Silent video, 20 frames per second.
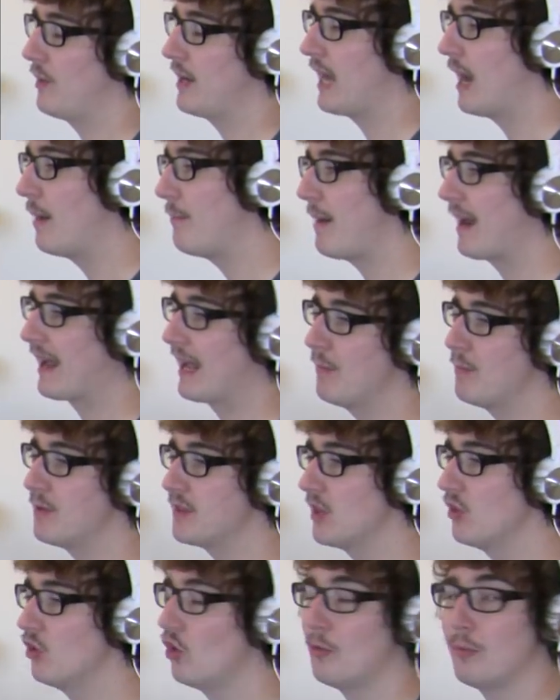we come back in with
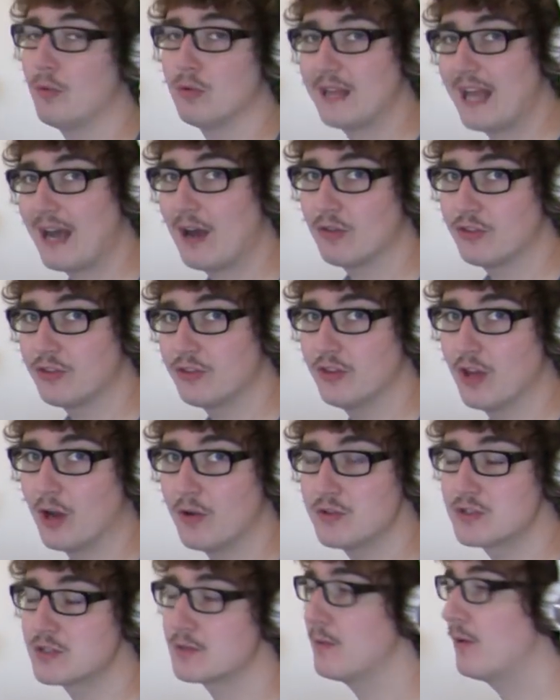the normal loud
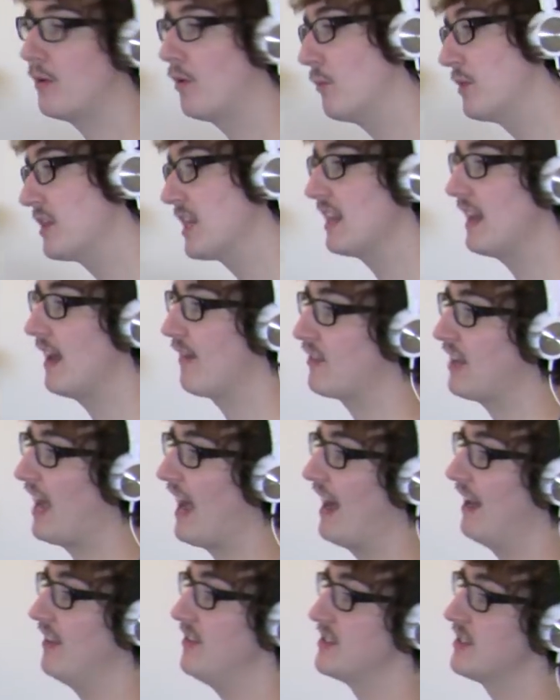notes with the left
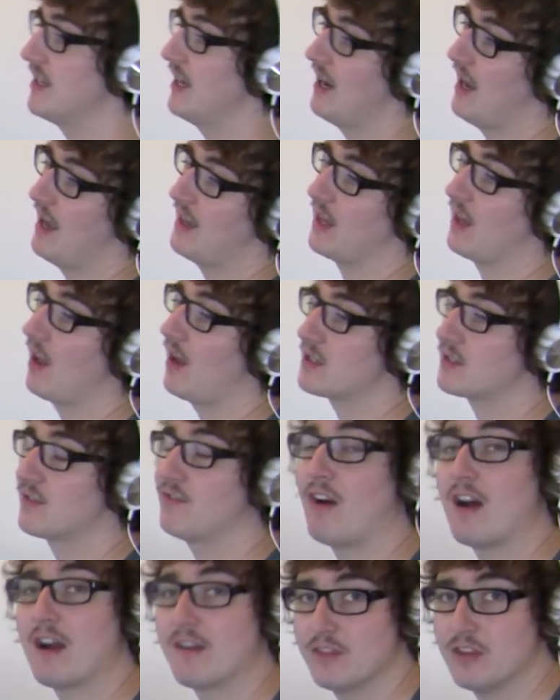hand, and the last
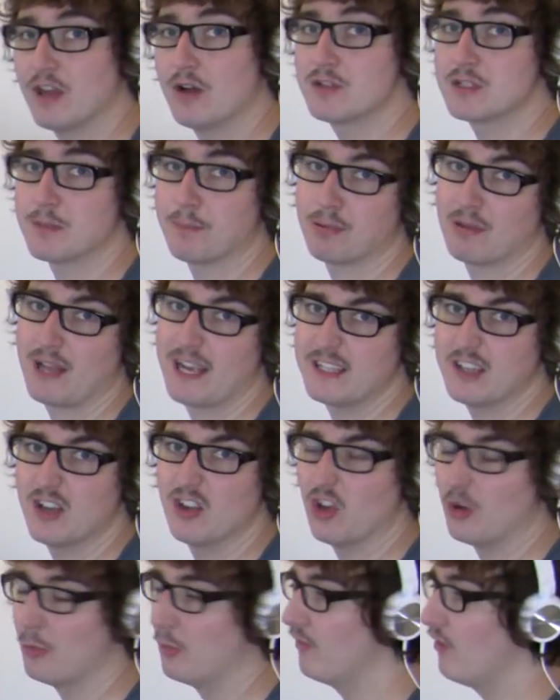five notes are played at a
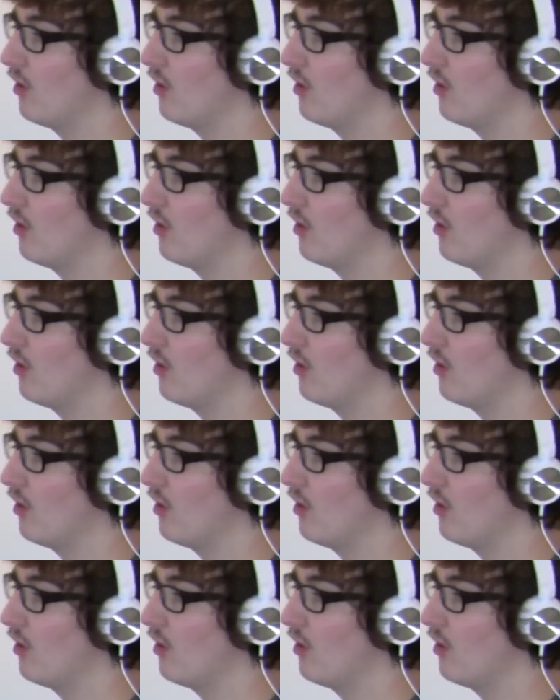normal